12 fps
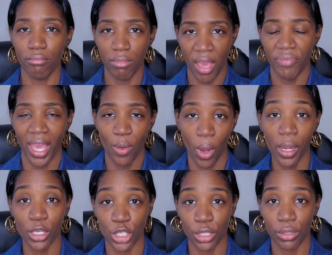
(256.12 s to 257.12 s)
if they
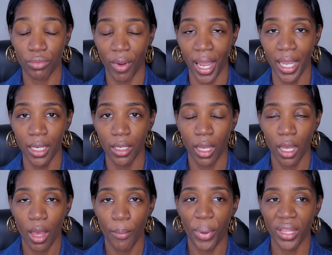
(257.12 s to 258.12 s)
wanted you, right?
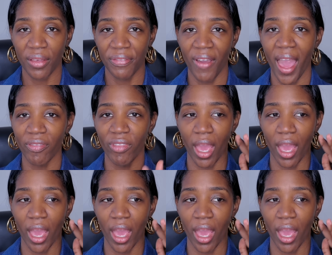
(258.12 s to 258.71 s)
But the fact